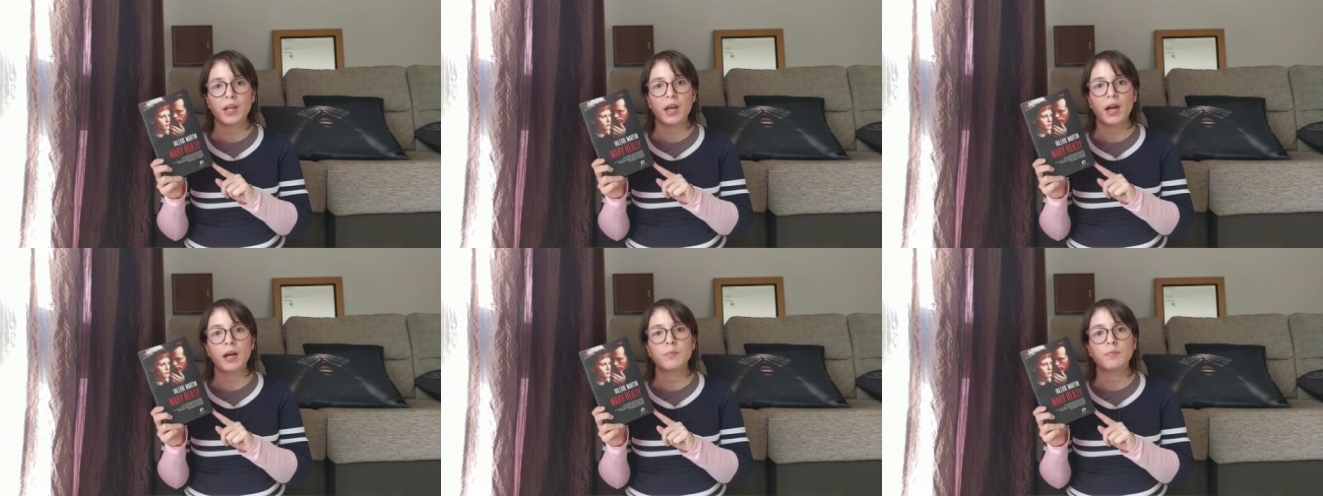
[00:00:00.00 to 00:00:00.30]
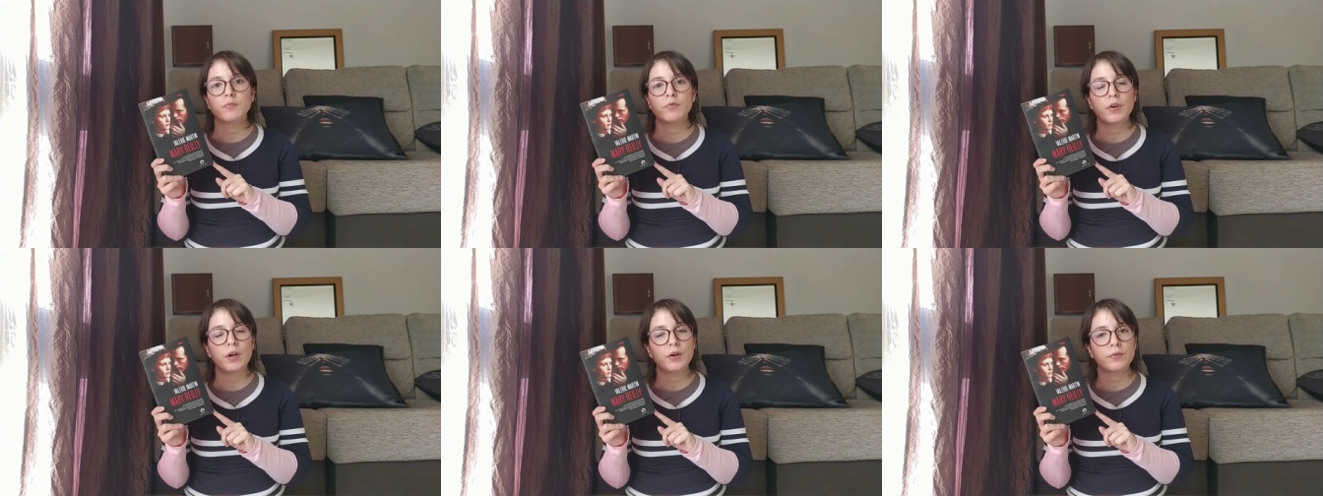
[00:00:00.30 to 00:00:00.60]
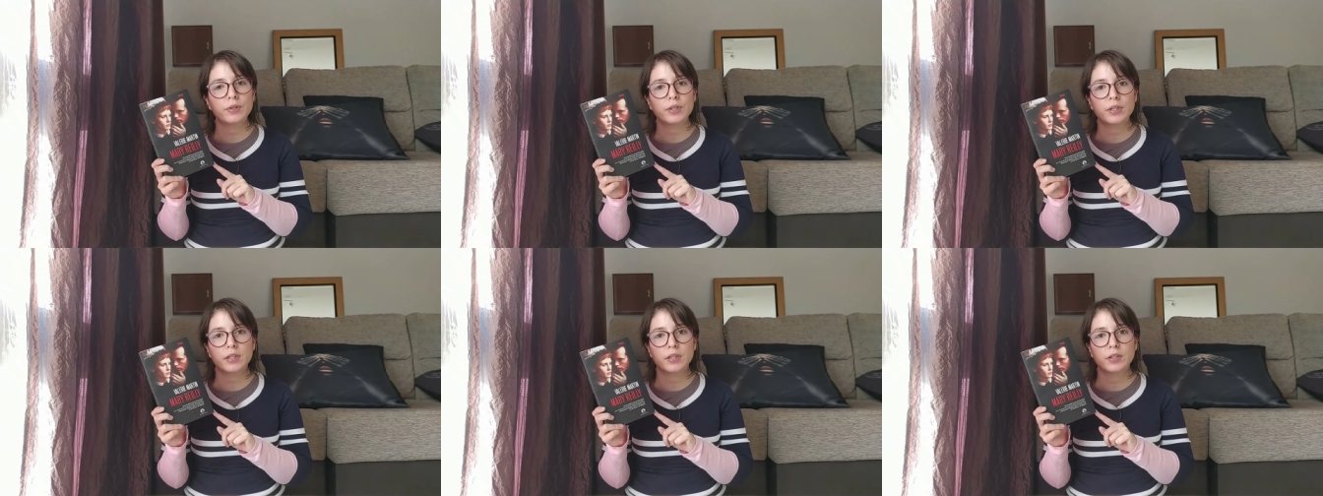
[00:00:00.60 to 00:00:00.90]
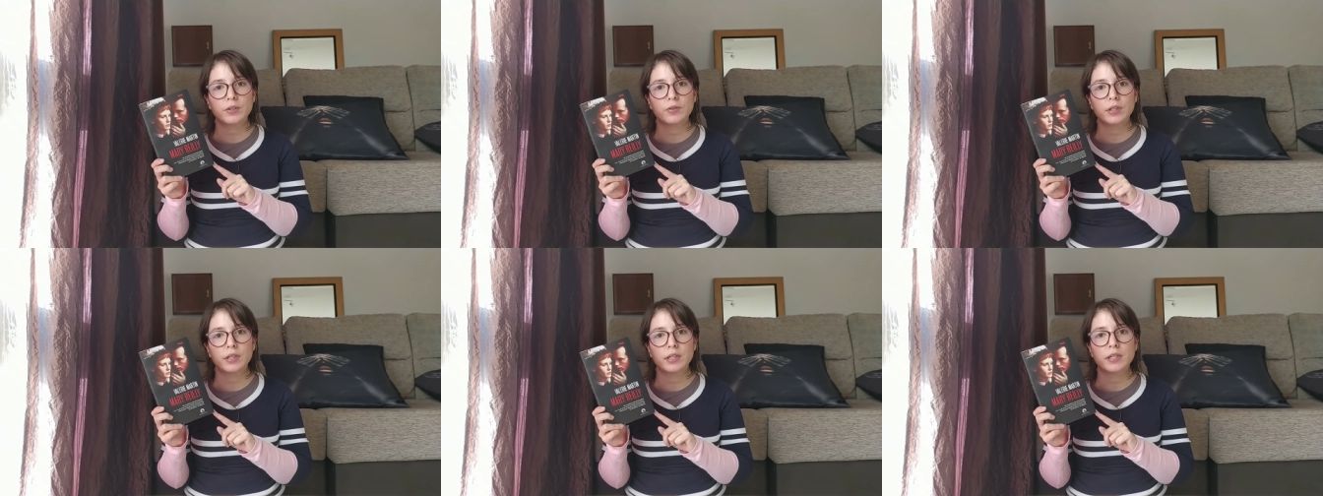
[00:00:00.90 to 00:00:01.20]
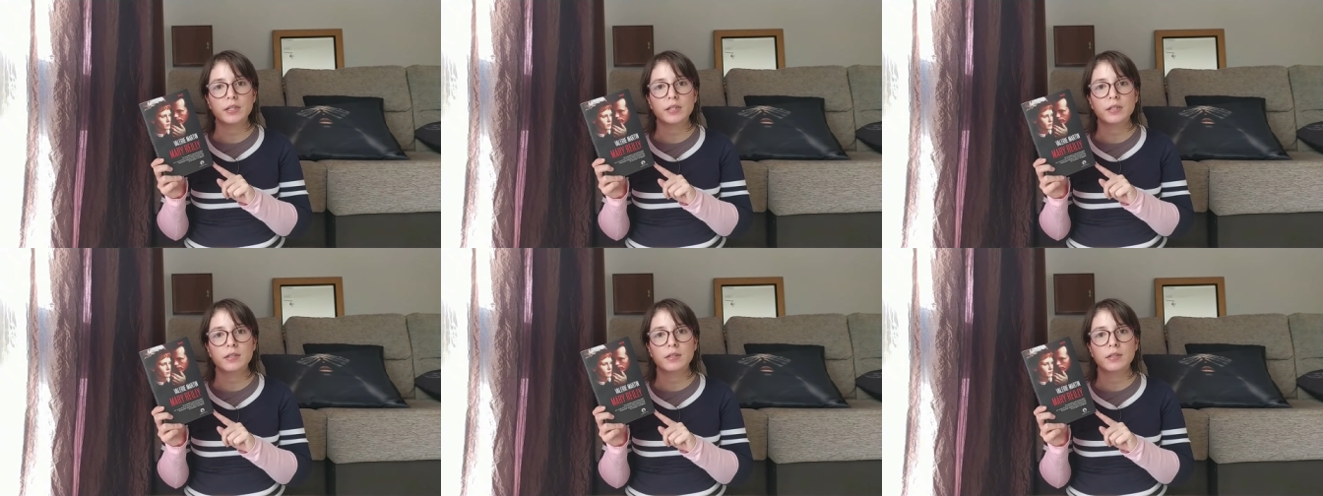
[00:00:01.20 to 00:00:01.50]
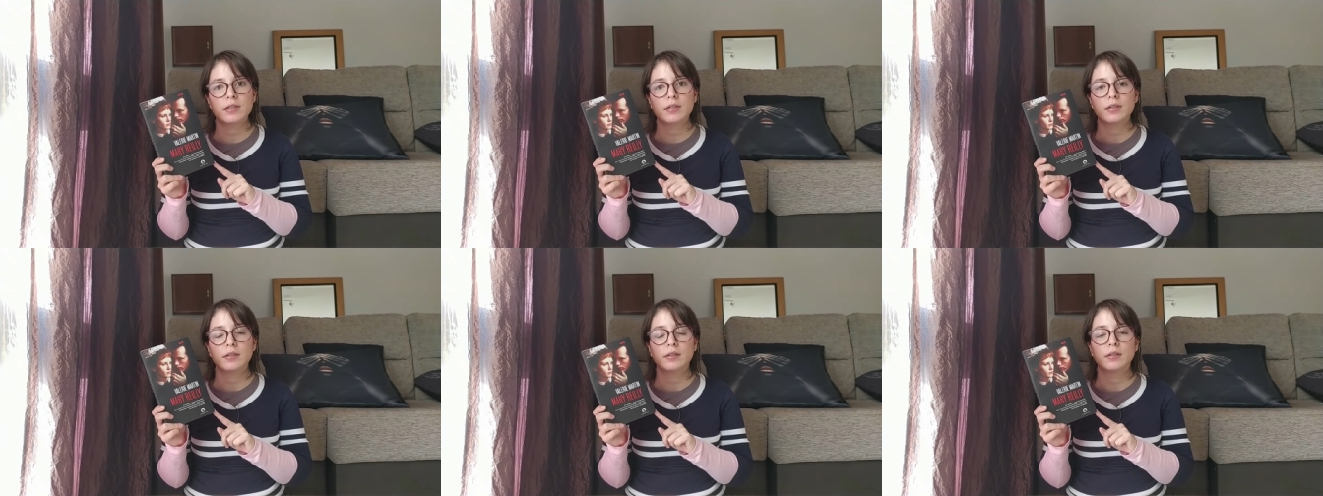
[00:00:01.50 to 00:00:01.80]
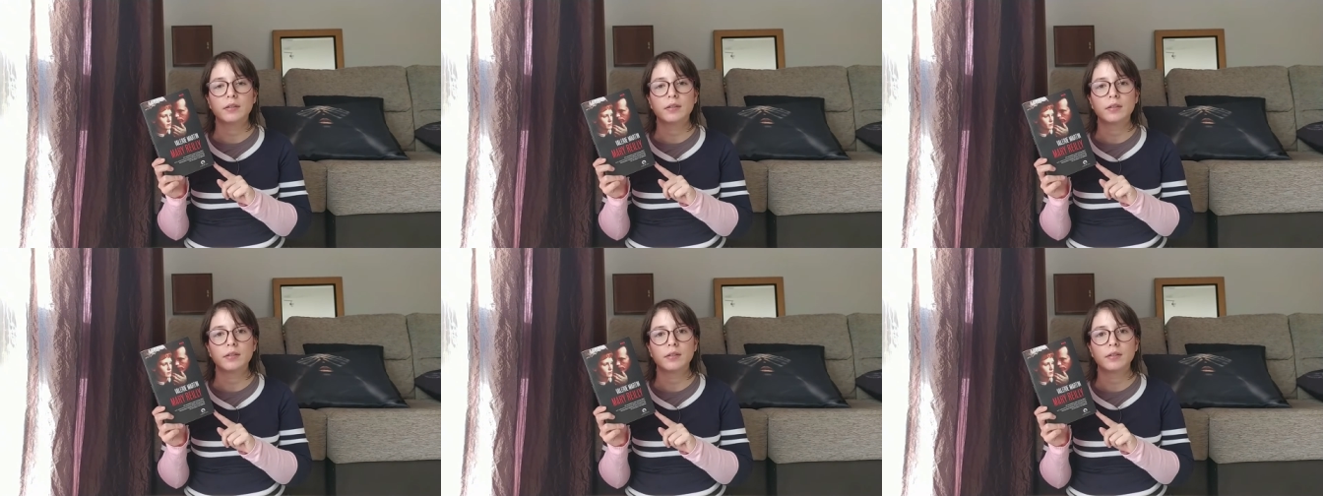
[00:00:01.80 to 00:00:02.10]
I'm very curious
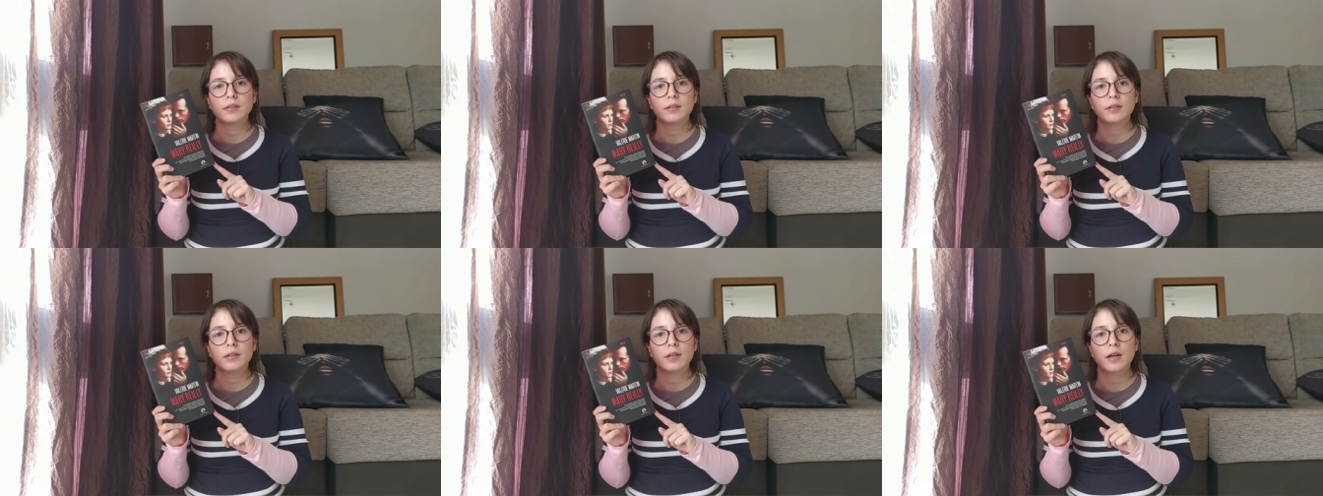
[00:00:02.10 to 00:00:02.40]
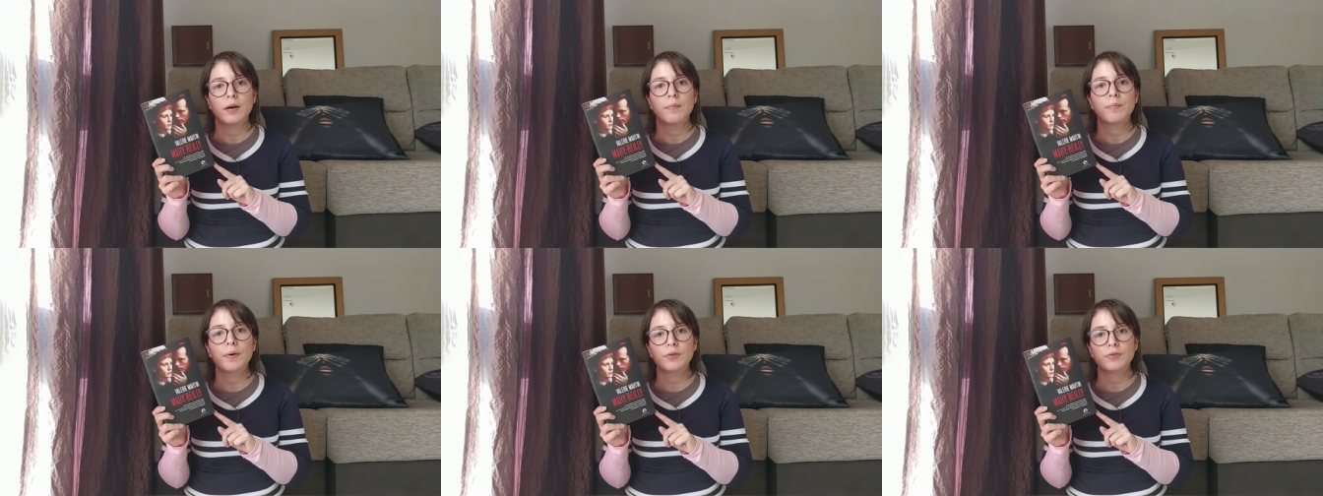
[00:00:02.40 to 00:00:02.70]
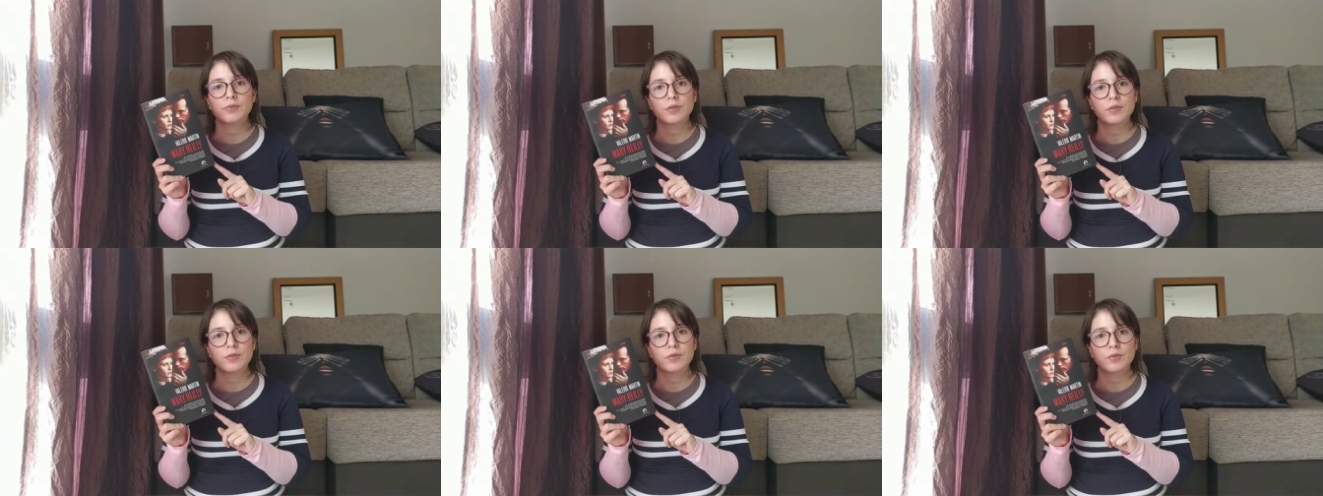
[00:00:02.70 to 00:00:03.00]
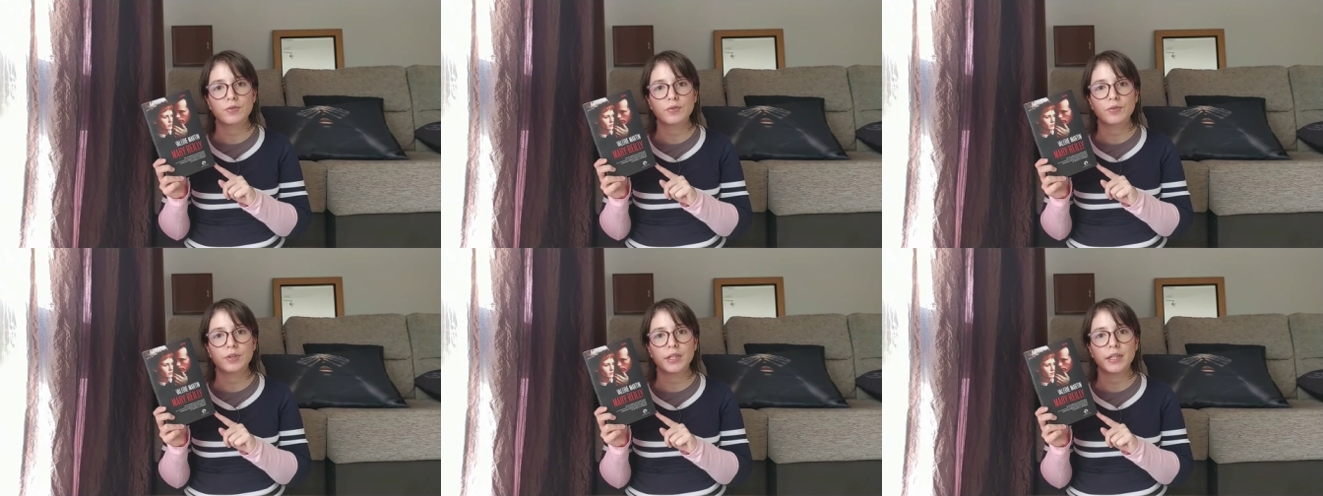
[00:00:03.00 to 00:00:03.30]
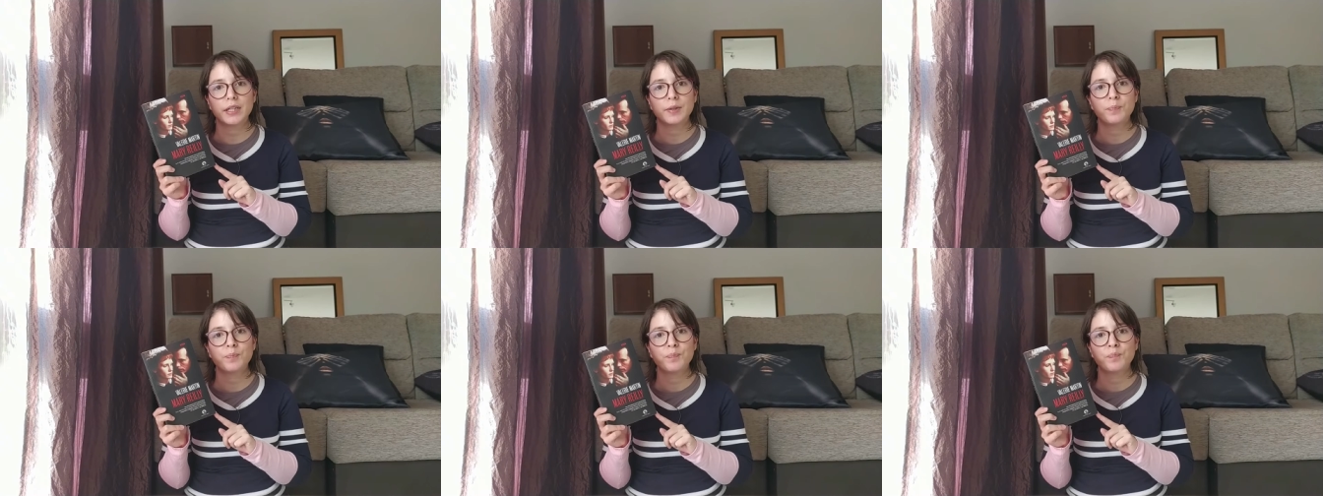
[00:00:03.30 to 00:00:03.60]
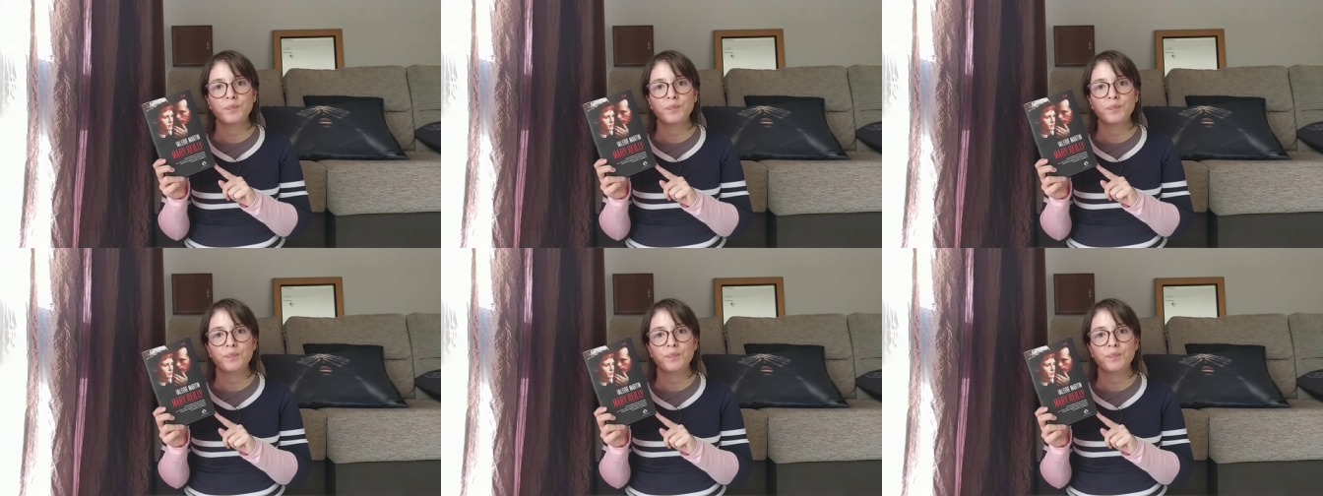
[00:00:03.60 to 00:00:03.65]
uh, about the story.